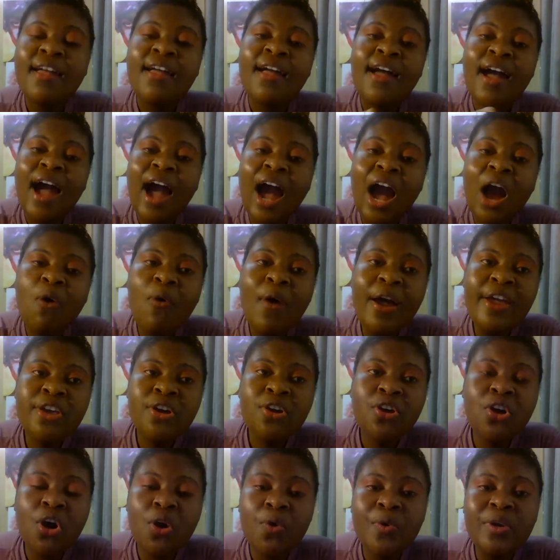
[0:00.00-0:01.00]
How are you
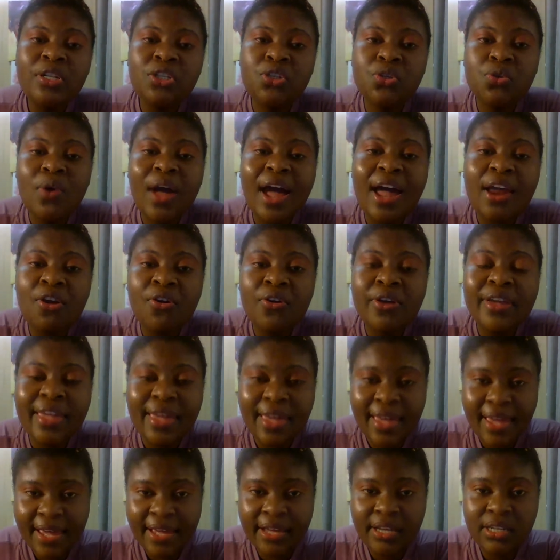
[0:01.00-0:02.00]
going to
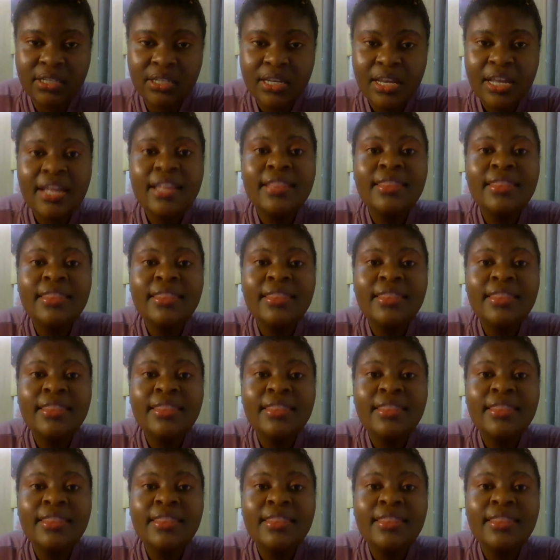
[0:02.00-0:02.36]
allocate